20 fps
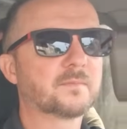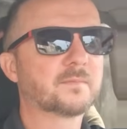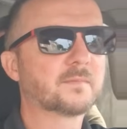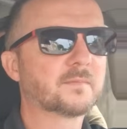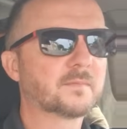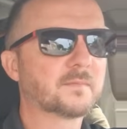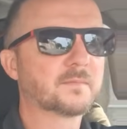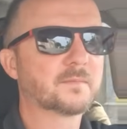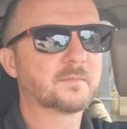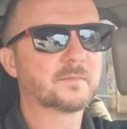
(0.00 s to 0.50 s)

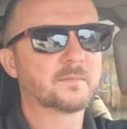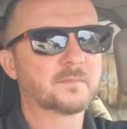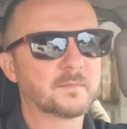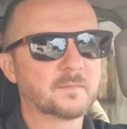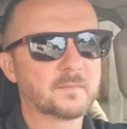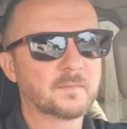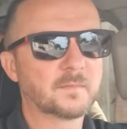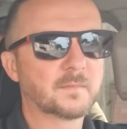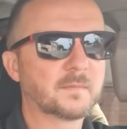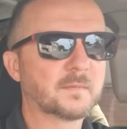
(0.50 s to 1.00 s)

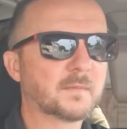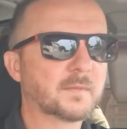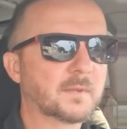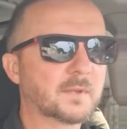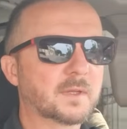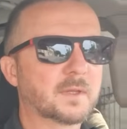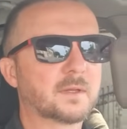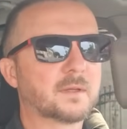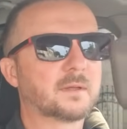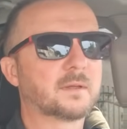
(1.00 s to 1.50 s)

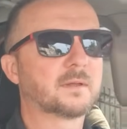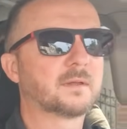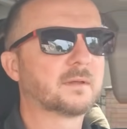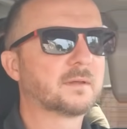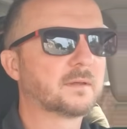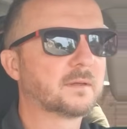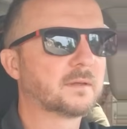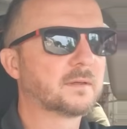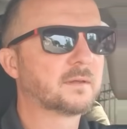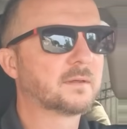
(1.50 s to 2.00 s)

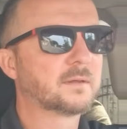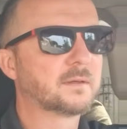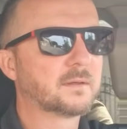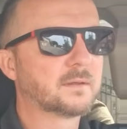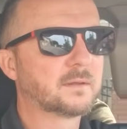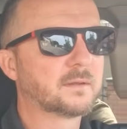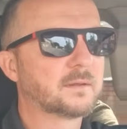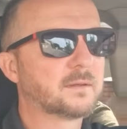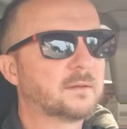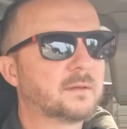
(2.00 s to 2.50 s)

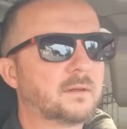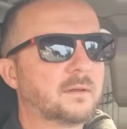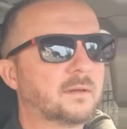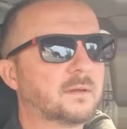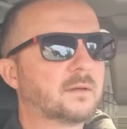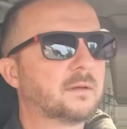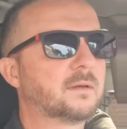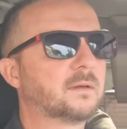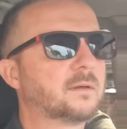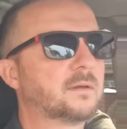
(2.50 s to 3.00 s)

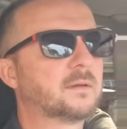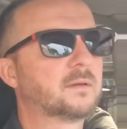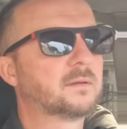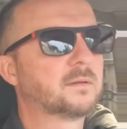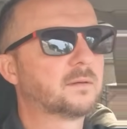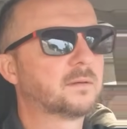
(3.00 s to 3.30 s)
(silent)